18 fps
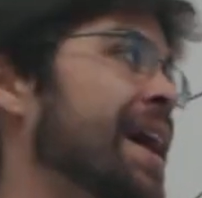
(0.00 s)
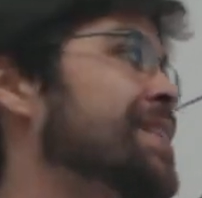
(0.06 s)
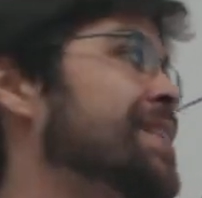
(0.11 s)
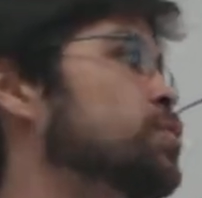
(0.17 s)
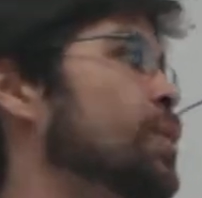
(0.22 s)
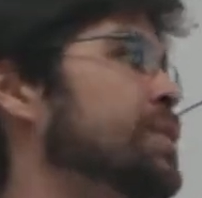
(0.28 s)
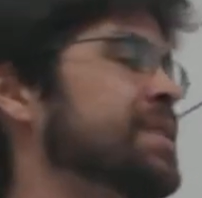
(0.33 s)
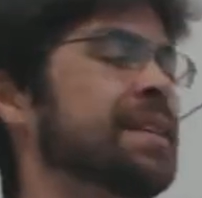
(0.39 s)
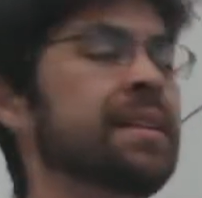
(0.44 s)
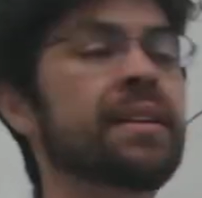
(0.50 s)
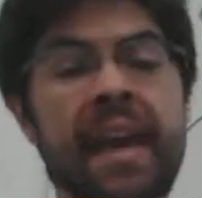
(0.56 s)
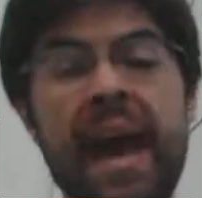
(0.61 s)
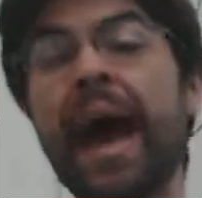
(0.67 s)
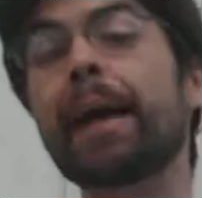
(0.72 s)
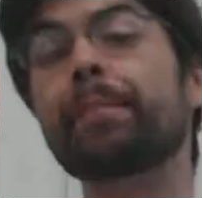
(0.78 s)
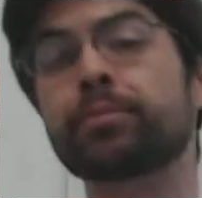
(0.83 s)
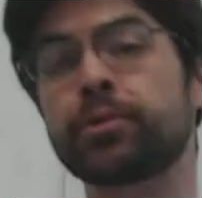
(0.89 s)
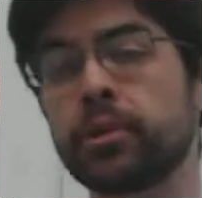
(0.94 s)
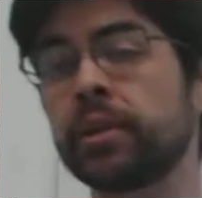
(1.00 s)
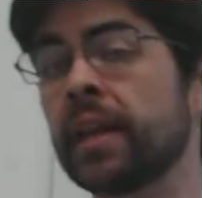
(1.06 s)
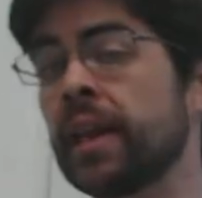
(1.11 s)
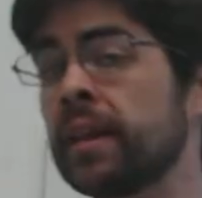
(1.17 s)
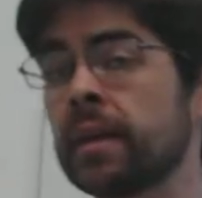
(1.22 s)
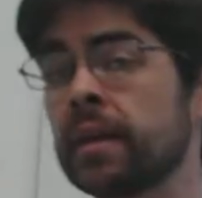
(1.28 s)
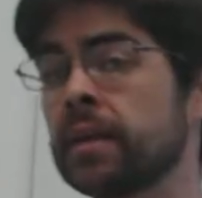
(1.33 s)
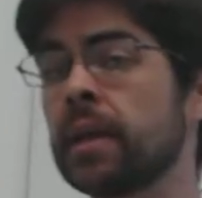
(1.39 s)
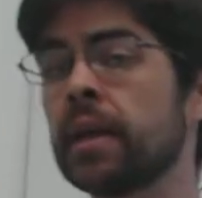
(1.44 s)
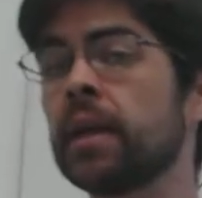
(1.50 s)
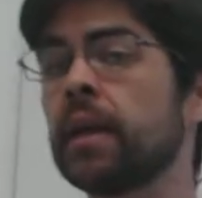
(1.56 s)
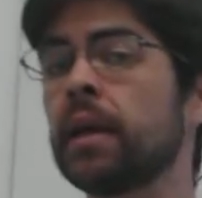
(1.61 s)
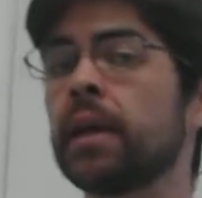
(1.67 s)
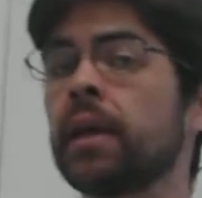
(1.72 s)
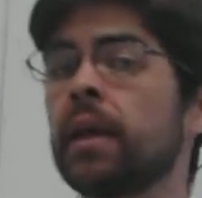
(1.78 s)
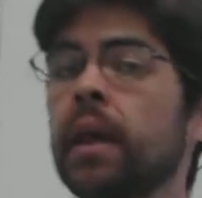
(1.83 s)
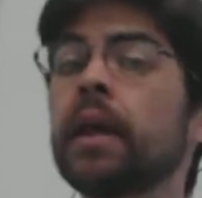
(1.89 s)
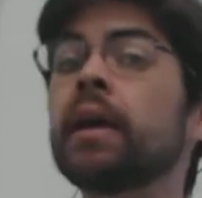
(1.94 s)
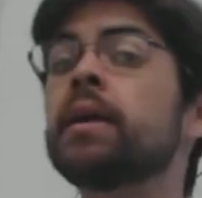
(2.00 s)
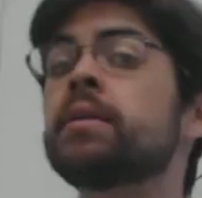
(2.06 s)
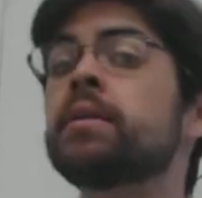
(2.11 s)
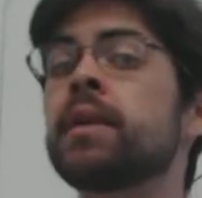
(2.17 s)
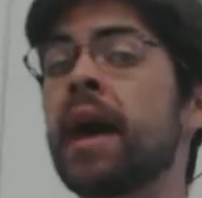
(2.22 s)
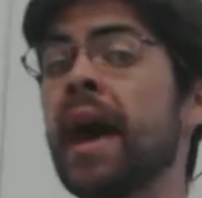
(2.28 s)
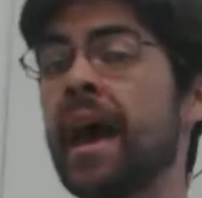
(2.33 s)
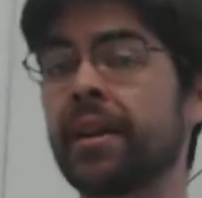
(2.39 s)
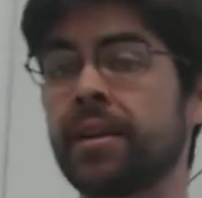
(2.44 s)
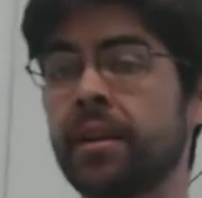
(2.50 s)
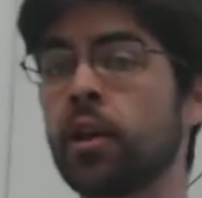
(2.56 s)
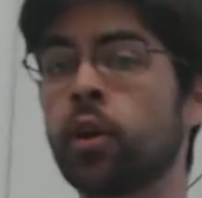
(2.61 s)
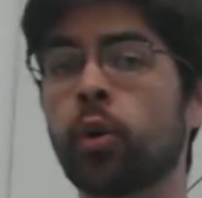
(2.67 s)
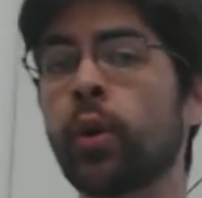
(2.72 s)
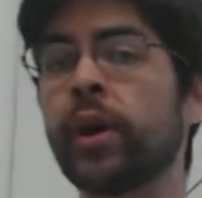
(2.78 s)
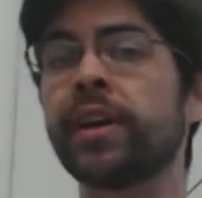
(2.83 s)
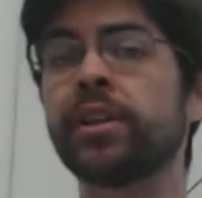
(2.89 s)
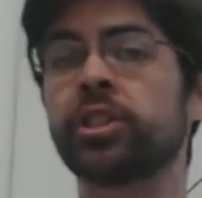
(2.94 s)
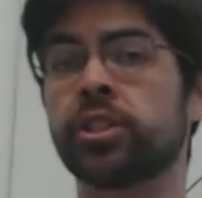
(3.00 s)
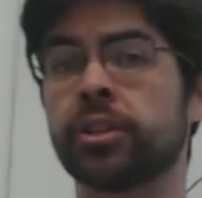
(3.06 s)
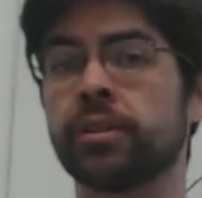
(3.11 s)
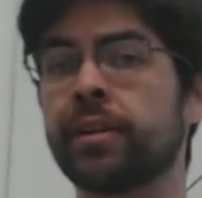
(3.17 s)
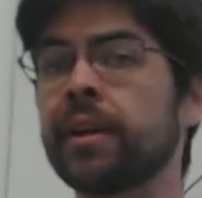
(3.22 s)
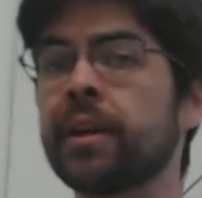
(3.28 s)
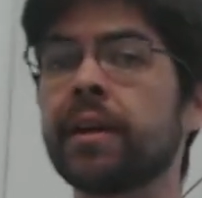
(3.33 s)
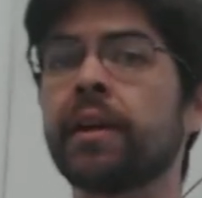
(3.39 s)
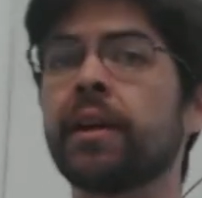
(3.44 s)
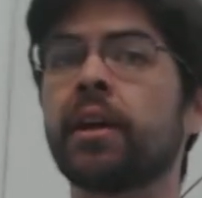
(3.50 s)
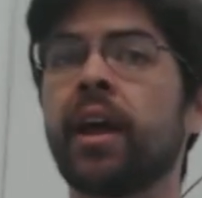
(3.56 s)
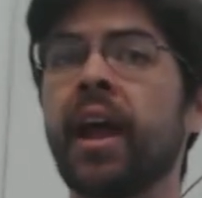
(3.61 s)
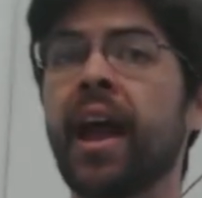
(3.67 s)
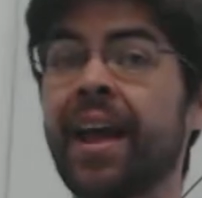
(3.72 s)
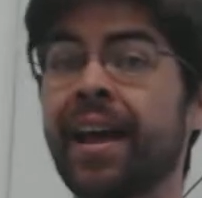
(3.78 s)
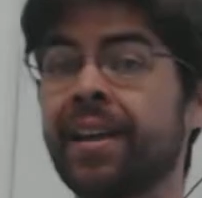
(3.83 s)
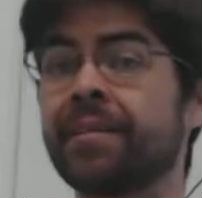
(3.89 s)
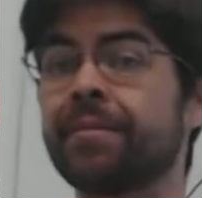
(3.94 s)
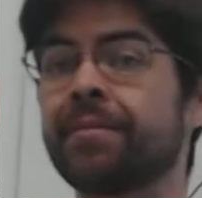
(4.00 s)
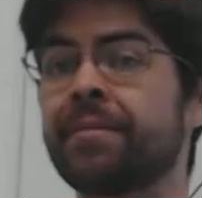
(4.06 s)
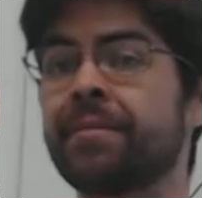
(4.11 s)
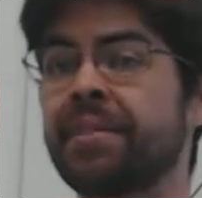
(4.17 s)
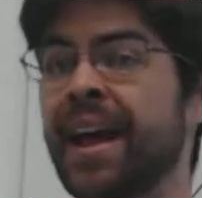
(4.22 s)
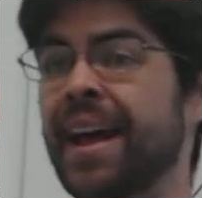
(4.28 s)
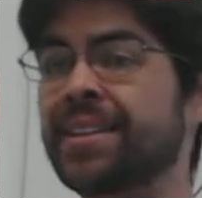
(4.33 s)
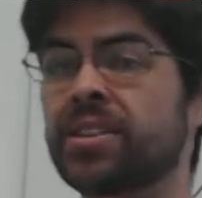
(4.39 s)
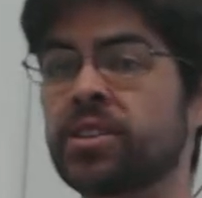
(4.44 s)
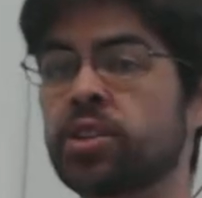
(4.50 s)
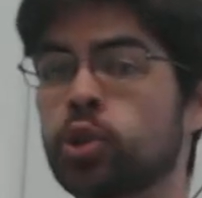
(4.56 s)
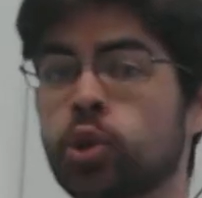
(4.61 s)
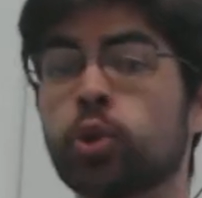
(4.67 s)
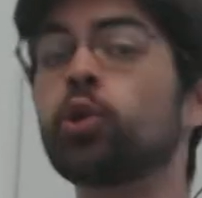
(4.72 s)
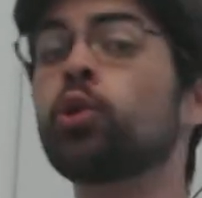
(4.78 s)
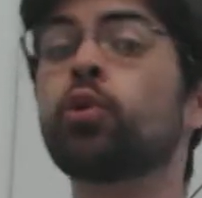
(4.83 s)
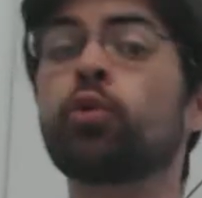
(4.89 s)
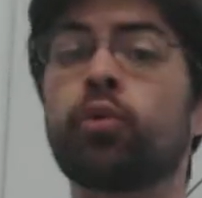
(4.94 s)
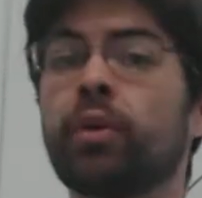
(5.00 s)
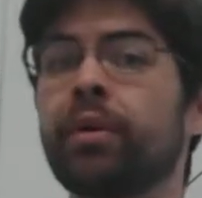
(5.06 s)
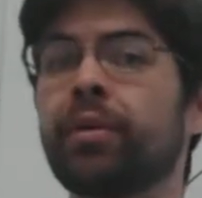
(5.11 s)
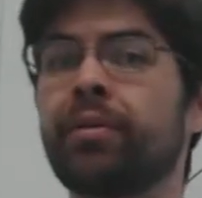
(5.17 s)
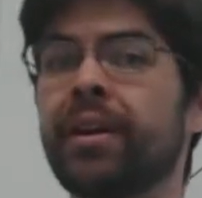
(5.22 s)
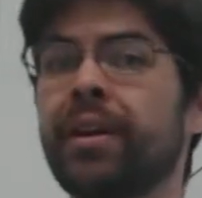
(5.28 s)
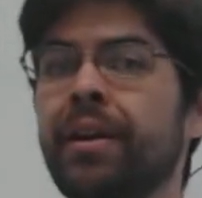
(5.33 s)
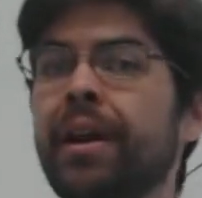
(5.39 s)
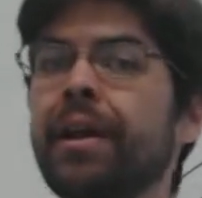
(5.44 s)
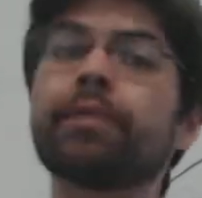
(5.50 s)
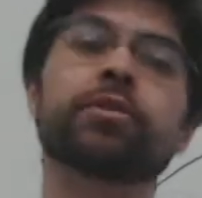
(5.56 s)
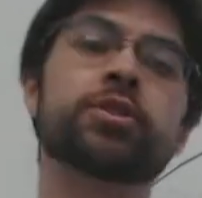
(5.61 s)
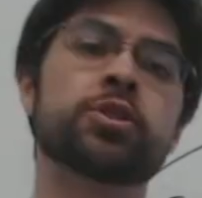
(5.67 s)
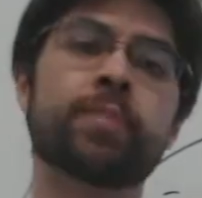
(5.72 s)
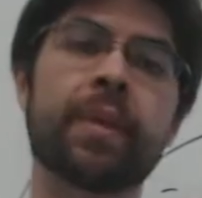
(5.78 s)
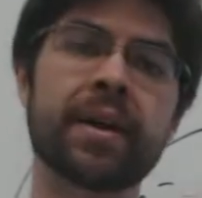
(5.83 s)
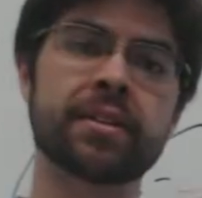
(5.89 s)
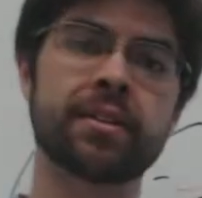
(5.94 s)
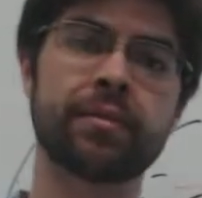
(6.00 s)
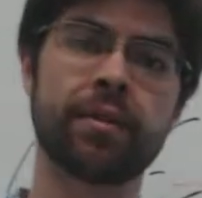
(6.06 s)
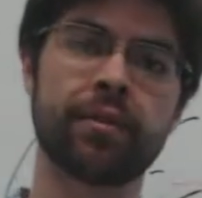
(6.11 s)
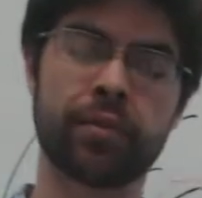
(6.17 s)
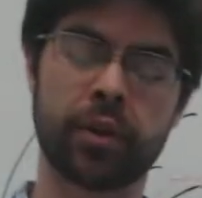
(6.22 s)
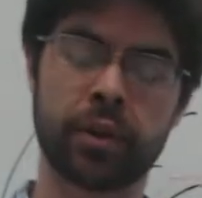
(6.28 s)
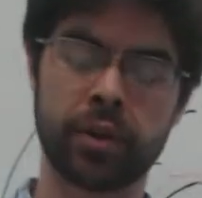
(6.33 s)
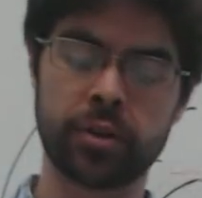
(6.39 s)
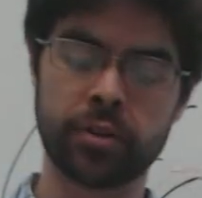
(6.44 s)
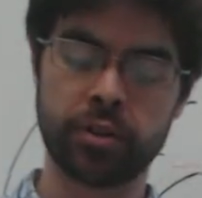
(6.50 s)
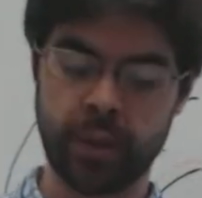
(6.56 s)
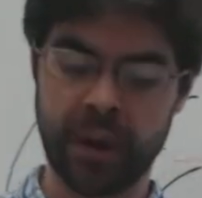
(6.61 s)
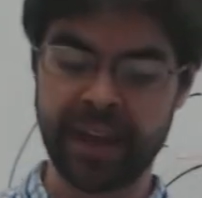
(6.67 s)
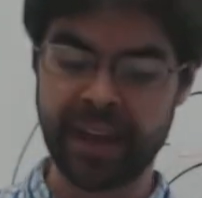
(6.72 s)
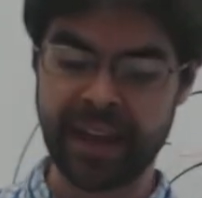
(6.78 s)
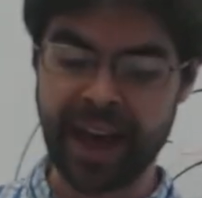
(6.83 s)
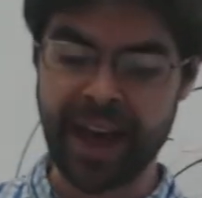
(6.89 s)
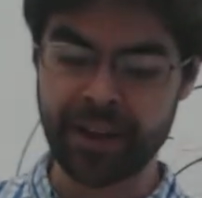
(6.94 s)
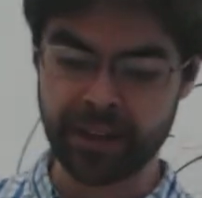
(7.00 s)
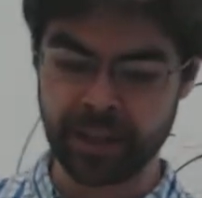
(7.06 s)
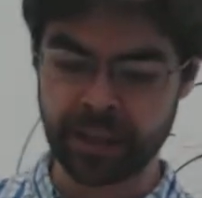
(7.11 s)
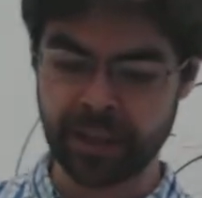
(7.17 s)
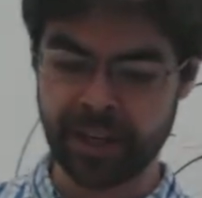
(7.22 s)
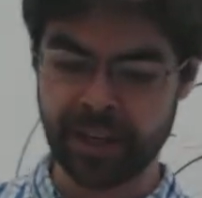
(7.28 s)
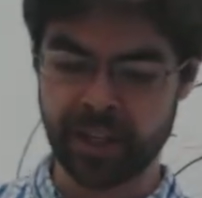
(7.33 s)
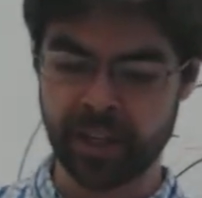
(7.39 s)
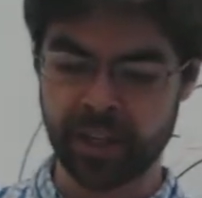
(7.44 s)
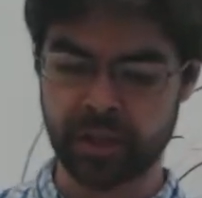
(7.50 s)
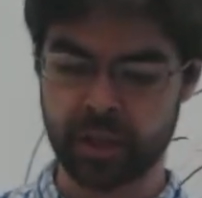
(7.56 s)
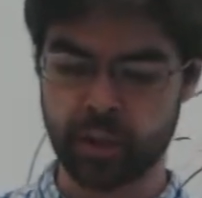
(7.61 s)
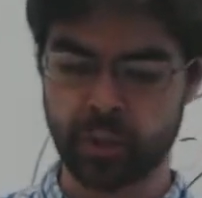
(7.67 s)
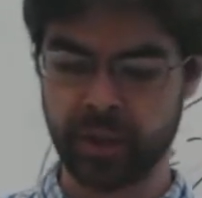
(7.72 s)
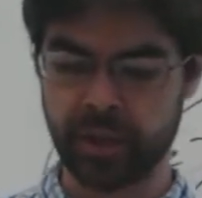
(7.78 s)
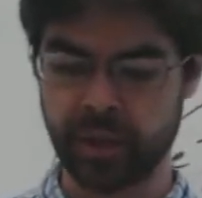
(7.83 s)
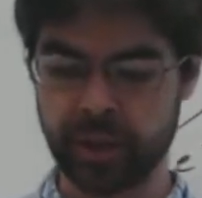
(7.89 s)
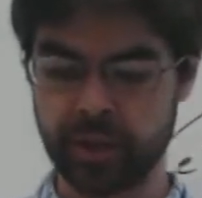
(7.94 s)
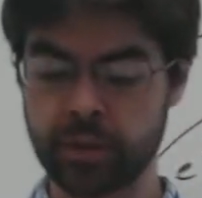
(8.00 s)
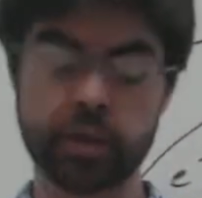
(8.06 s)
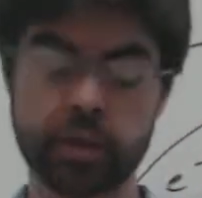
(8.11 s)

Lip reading: That's what's encapsulated in an equation, and that's true irrespective if you're going to do any calculations with it.